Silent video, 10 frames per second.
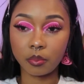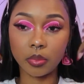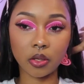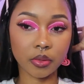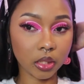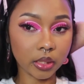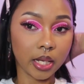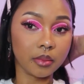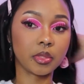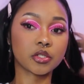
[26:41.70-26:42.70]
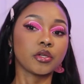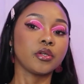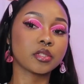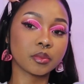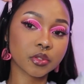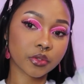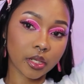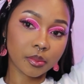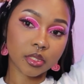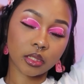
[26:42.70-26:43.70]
Be on the lookout. Make sure you're subscribed.